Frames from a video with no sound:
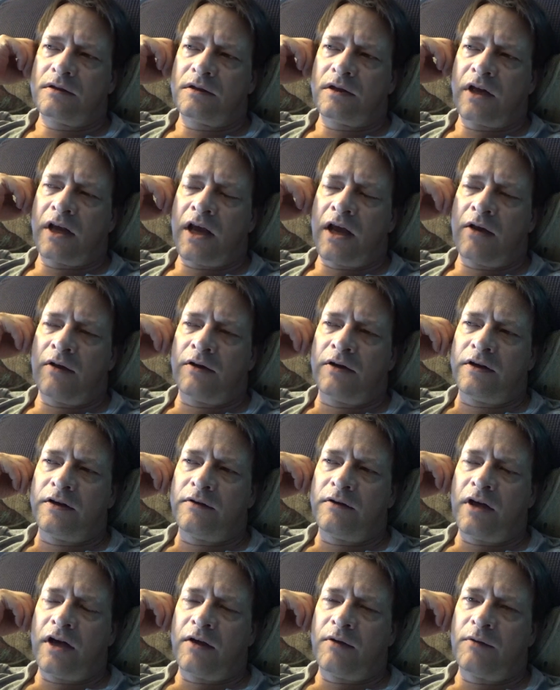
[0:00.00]

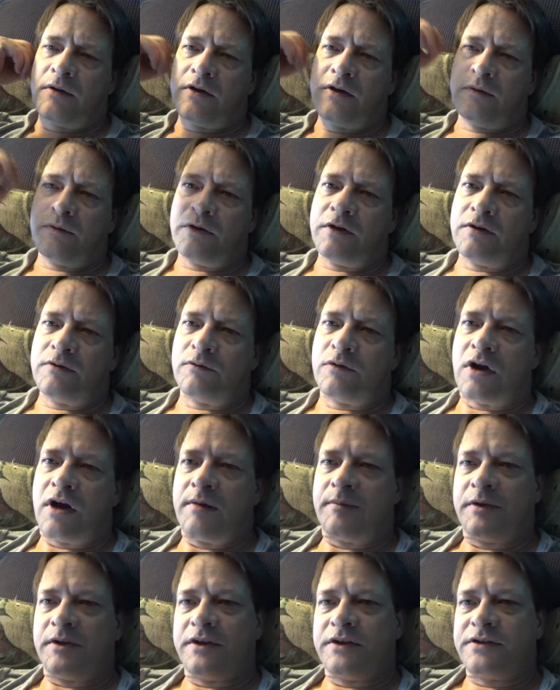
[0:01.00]
counted, like when
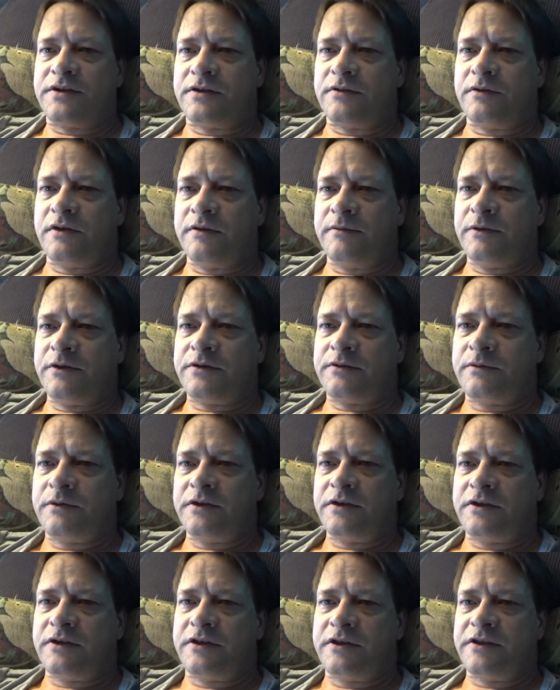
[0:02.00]
Romulus and Remus
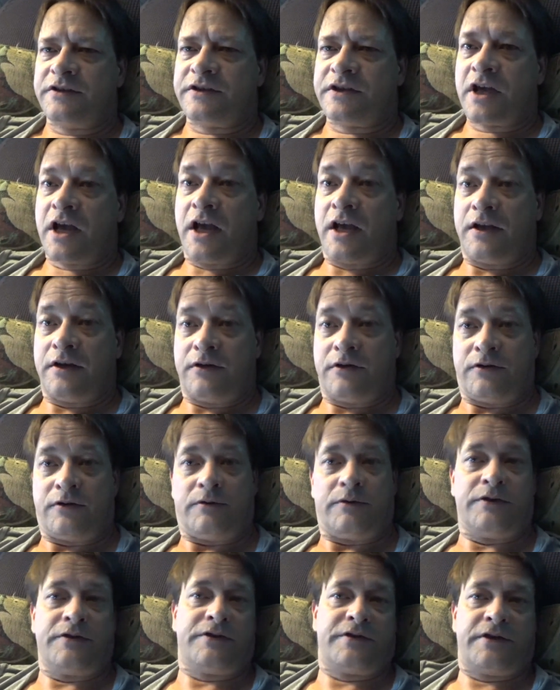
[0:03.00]
went to decide
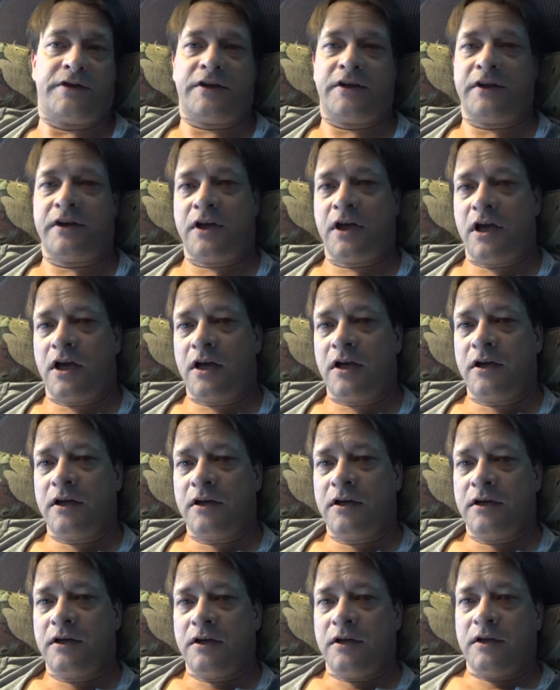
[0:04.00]
who was the
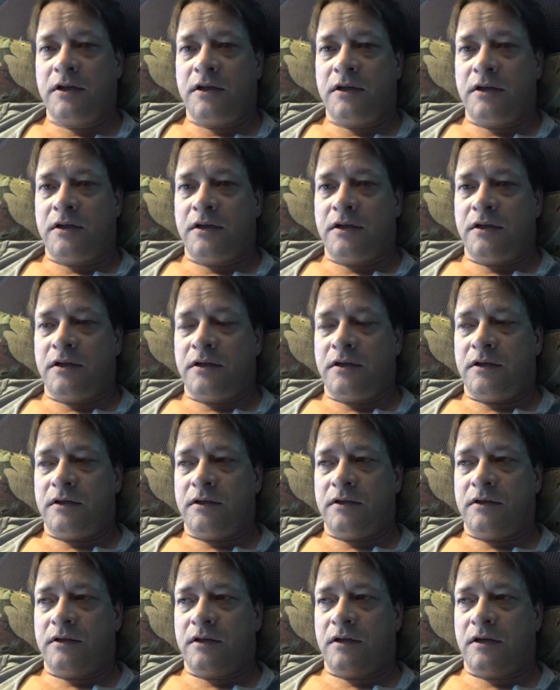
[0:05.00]

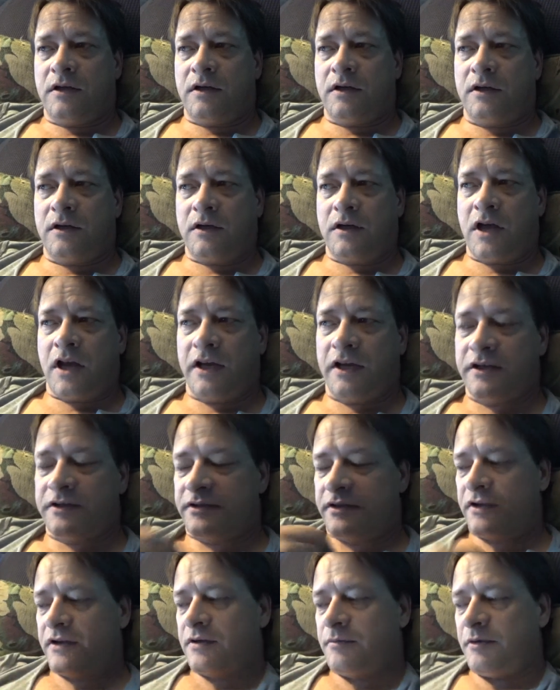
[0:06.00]
I
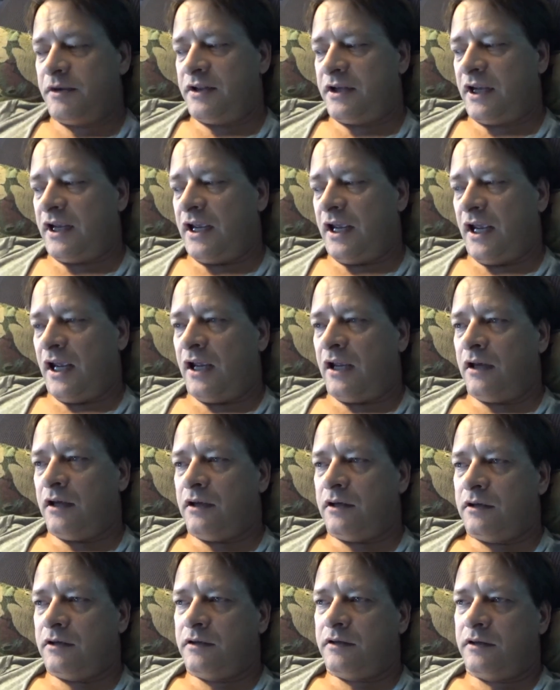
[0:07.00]
guess going to be the king.
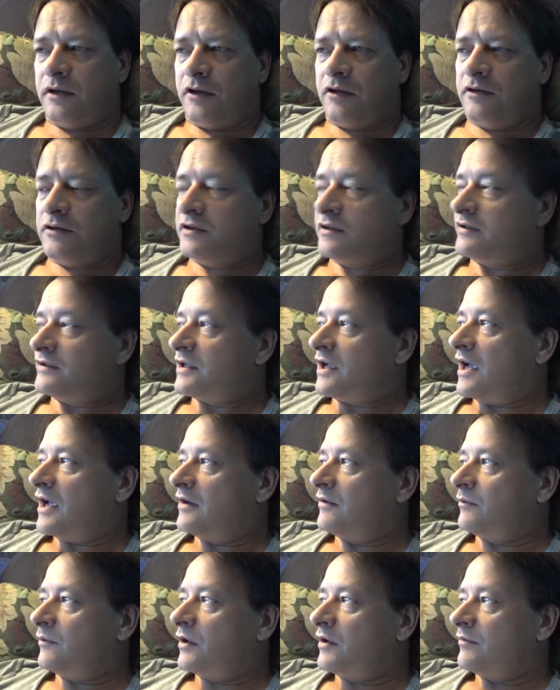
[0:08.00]
They couldn't
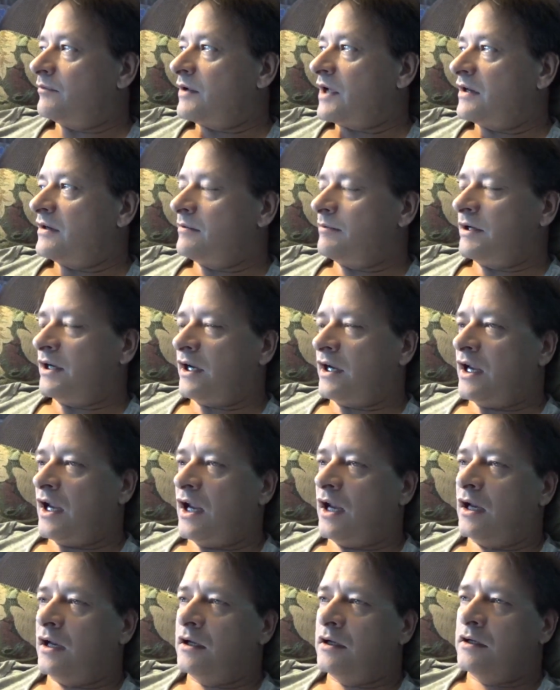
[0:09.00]
decide, and one of them had to be a
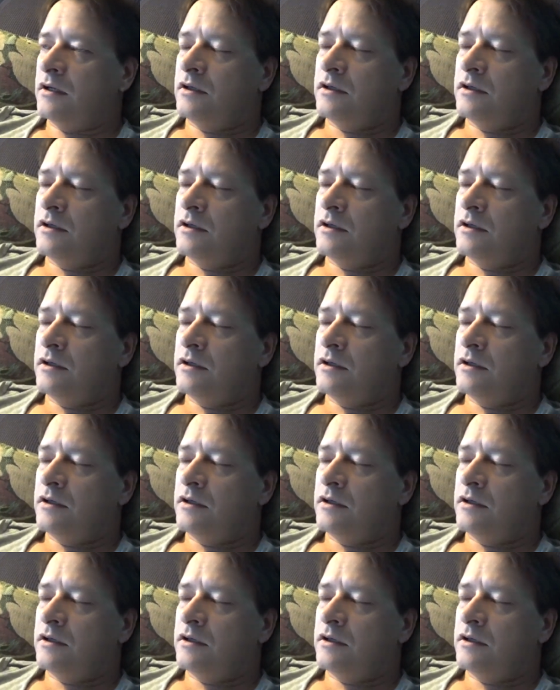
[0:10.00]
king